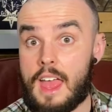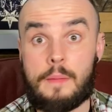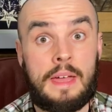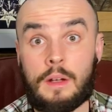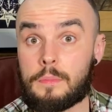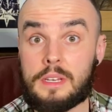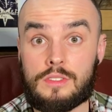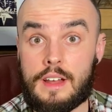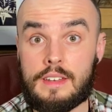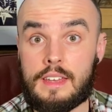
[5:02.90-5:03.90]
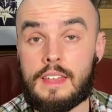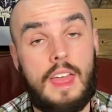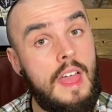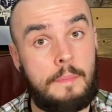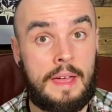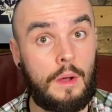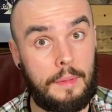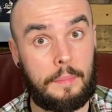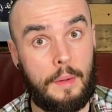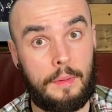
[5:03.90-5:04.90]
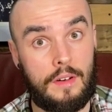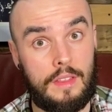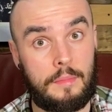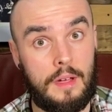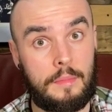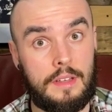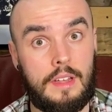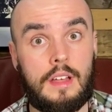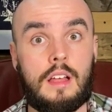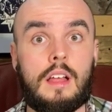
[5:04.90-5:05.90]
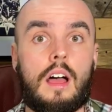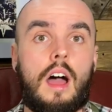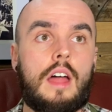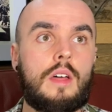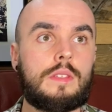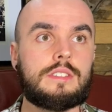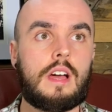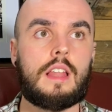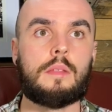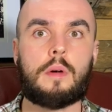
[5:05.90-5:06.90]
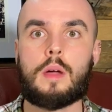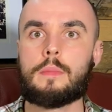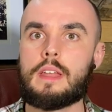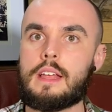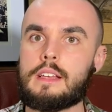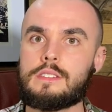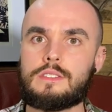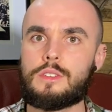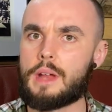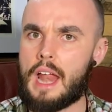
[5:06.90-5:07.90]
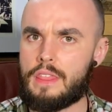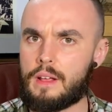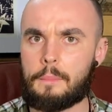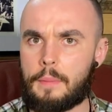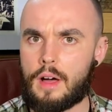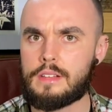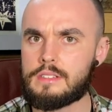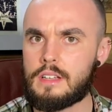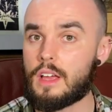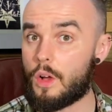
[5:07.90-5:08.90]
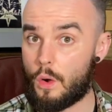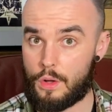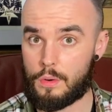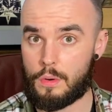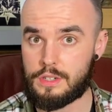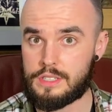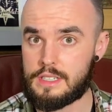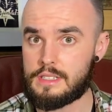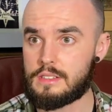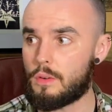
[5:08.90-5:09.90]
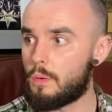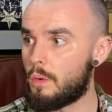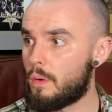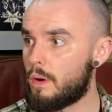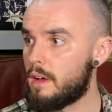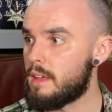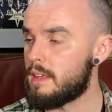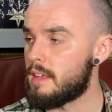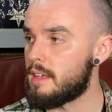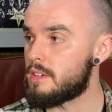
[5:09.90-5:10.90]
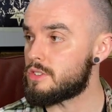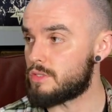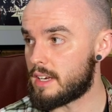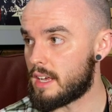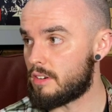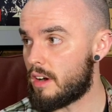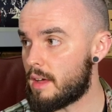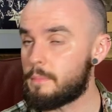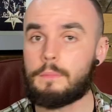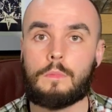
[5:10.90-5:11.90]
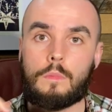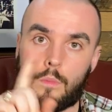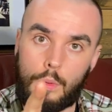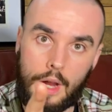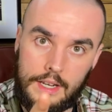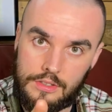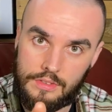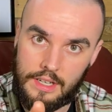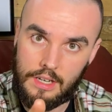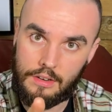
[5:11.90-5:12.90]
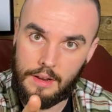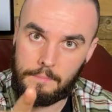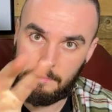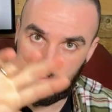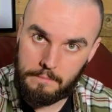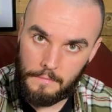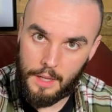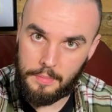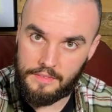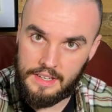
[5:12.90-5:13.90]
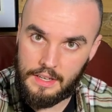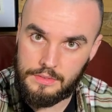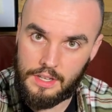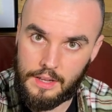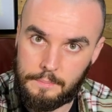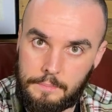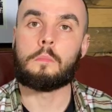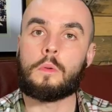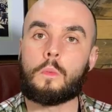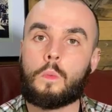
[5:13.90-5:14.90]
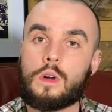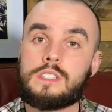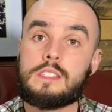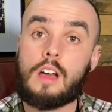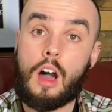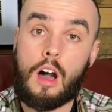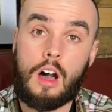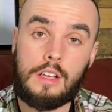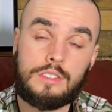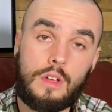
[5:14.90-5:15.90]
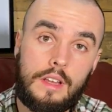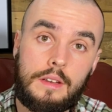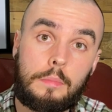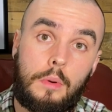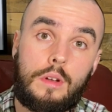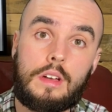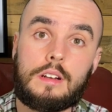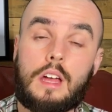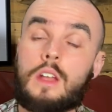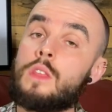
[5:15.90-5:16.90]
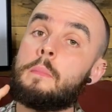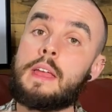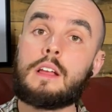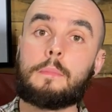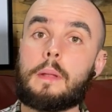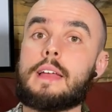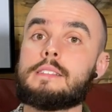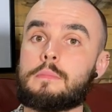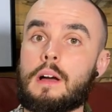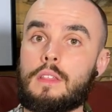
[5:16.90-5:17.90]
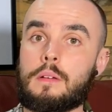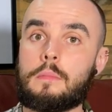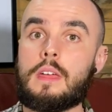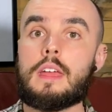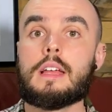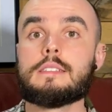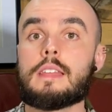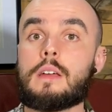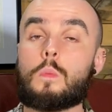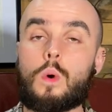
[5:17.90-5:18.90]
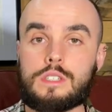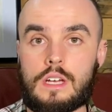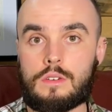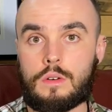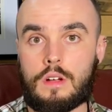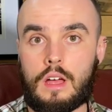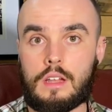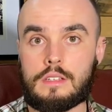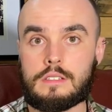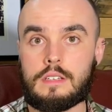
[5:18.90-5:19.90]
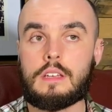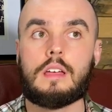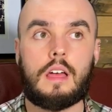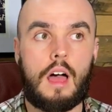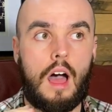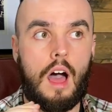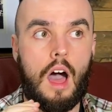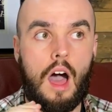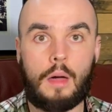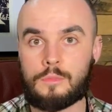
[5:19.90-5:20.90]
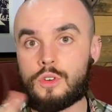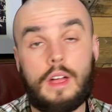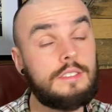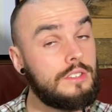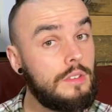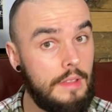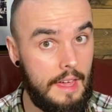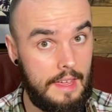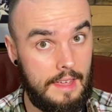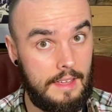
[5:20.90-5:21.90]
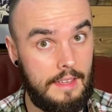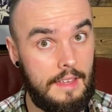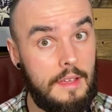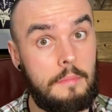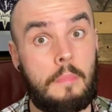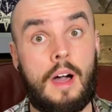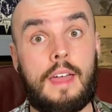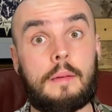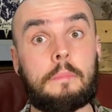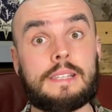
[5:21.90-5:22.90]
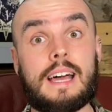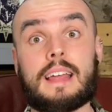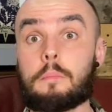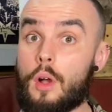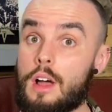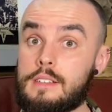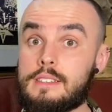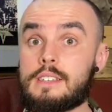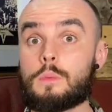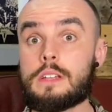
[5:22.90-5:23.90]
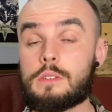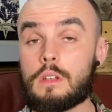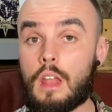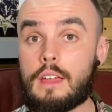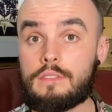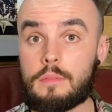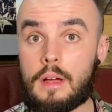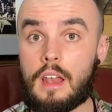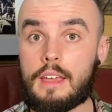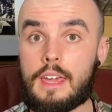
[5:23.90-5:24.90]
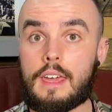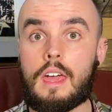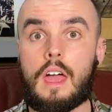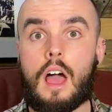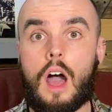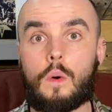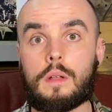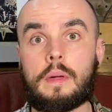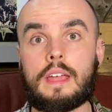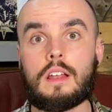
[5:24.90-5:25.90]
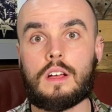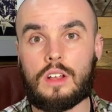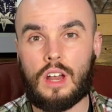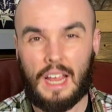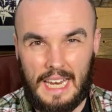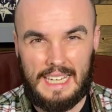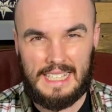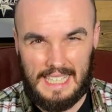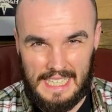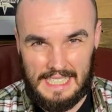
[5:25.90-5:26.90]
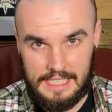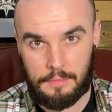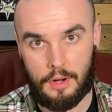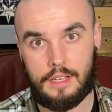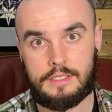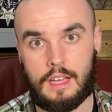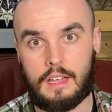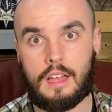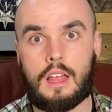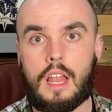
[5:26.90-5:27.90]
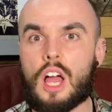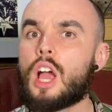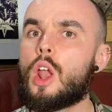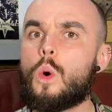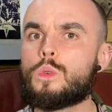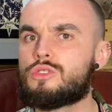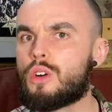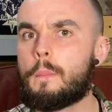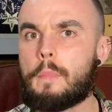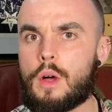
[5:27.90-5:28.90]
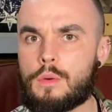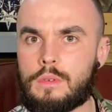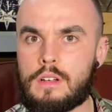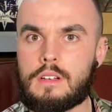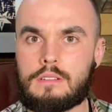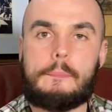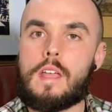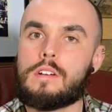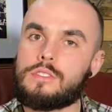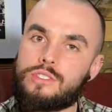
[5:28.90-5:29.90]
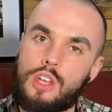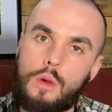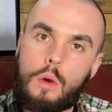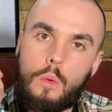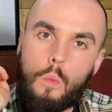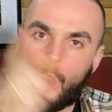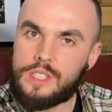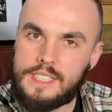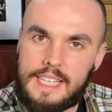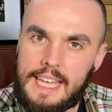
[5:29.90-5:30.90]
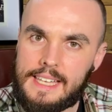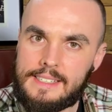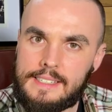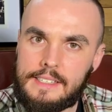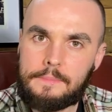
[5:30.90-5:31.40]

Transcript: It may not be trendy, it may not be popular at the moment. I know the style at the moment is doing anything but, like oil washes or streak and grime. We'll get to streak and grime, a couple of videos time. But washes are a solid product. I know the main complaint about them is that they wash out your colours. I'm trying to do that here. My metallic brass is way too light for my liking. I want to make it look like dingy brass colour, like an old trombone. So washes it is.